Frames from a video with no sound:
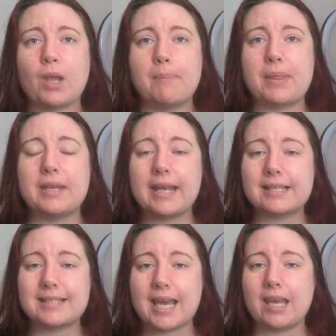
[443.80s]
But the
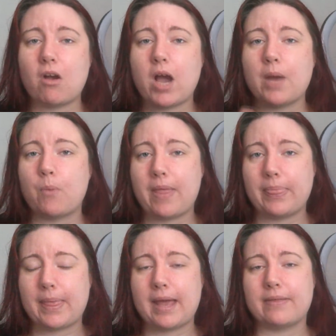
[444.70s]
next day I
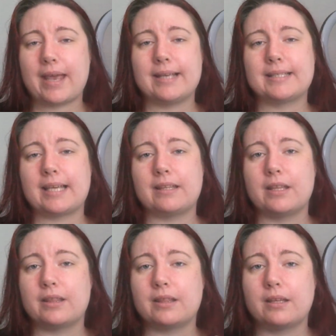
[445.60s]
went there, they said that
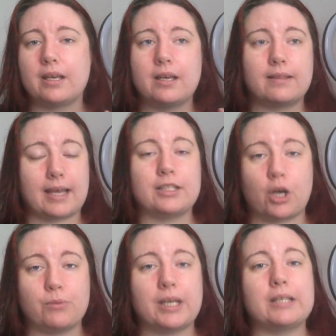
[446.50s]
they
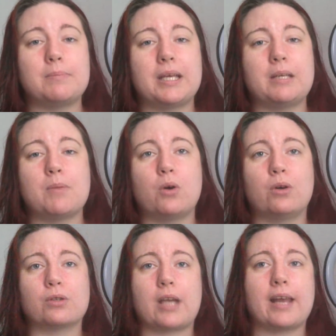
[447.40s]
don't need me
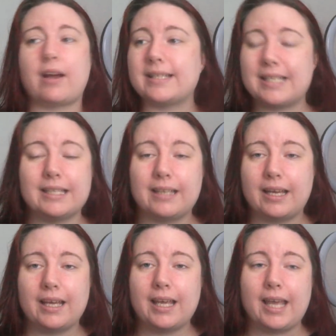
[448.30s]
anymore, and I didn't
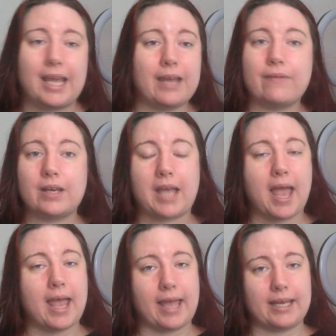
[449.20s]
even
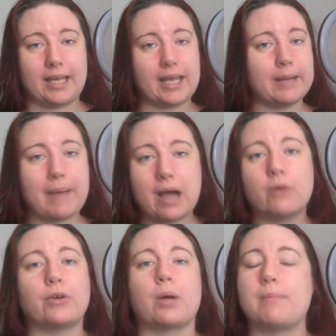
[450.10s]
get any
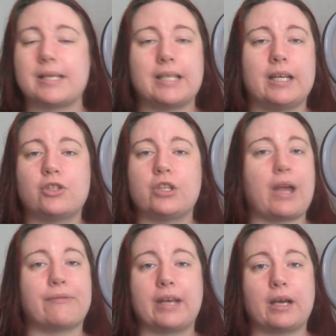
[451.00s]
email, no message,
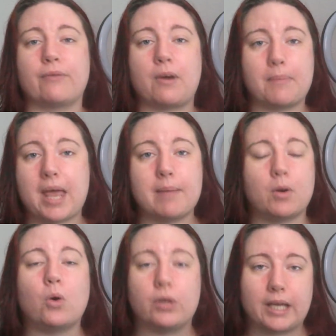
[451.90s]
nothing from them
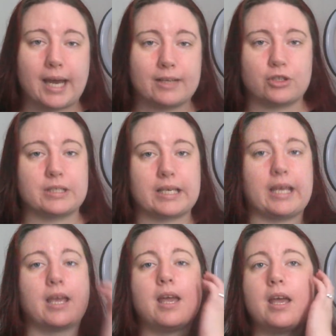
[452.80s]
or the
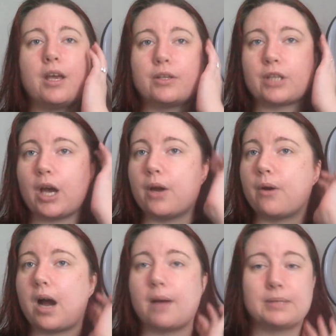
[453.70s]
agency. So
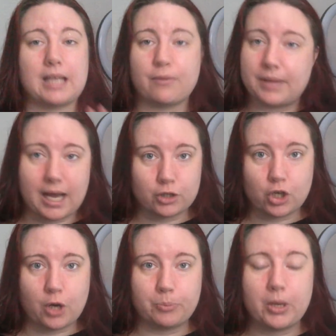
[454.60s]
I was left without a
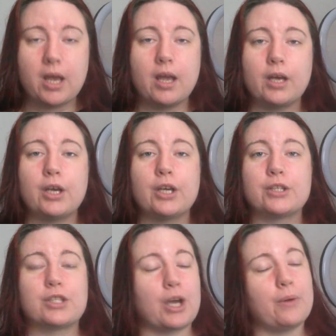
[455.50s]
job.
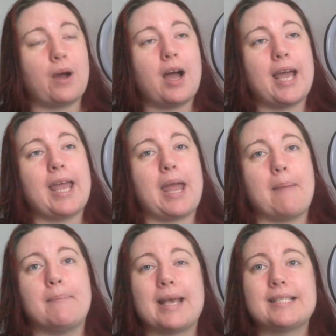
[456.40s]
So I
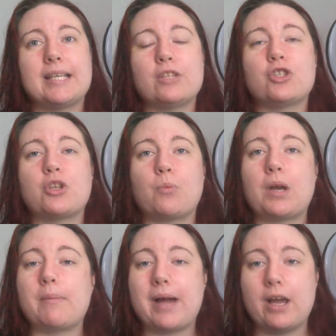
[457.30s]
messaged
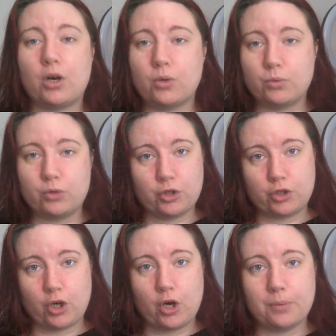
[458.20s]
one of my old
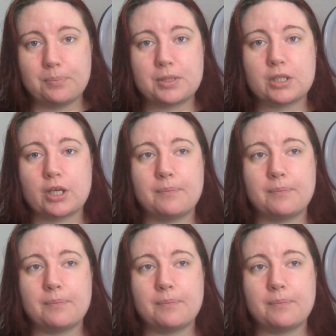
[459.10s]
jobs.